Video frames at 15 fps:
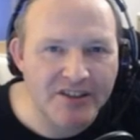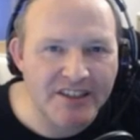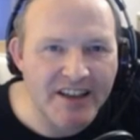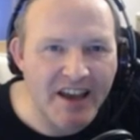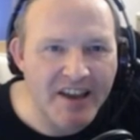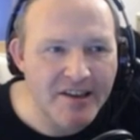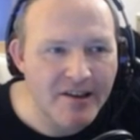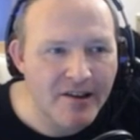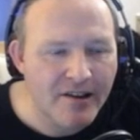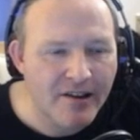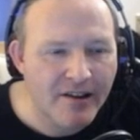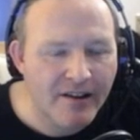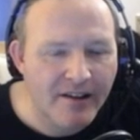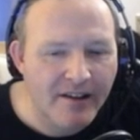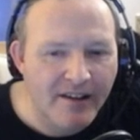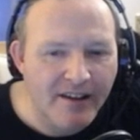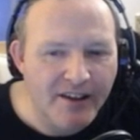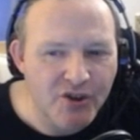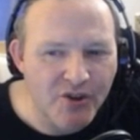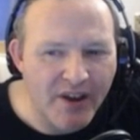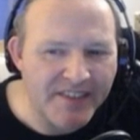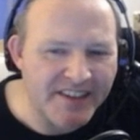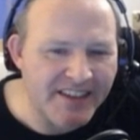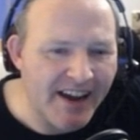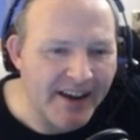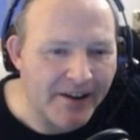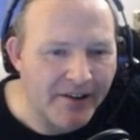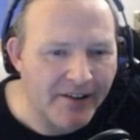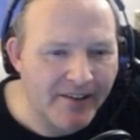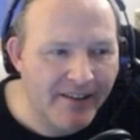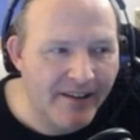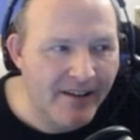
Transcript: a day, you get the tank.